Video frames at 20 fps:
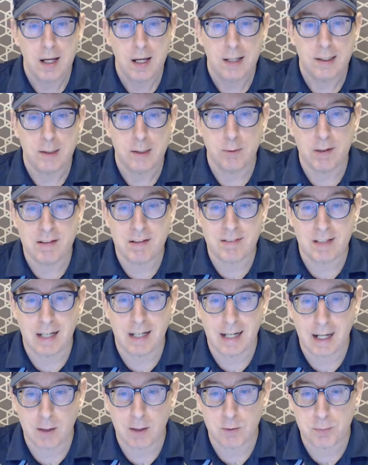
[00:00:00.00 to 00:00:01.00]
The recent
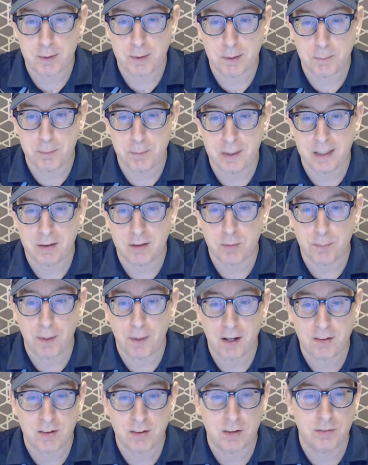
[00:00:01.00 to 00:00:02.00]
announcement brings
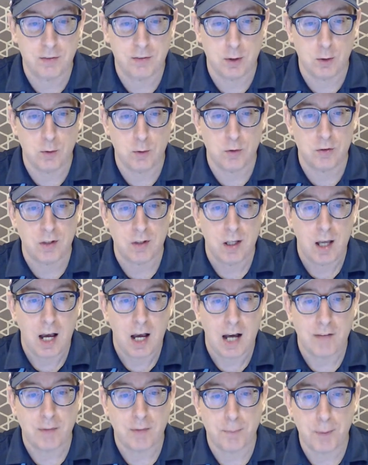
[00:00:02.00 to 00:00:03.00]
positive news
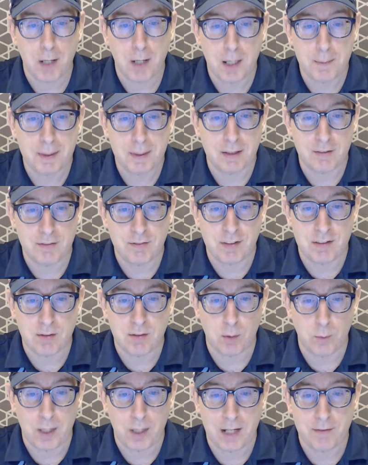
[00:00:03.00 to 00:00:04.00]
of a permanent visa
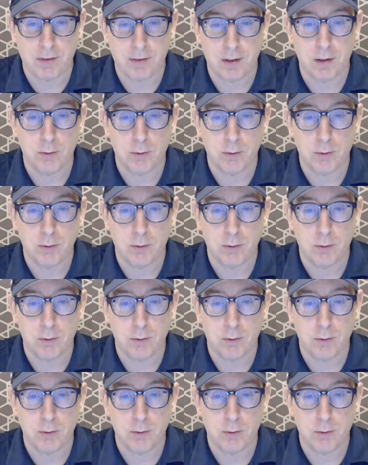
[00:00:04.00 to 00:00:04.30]
waiver,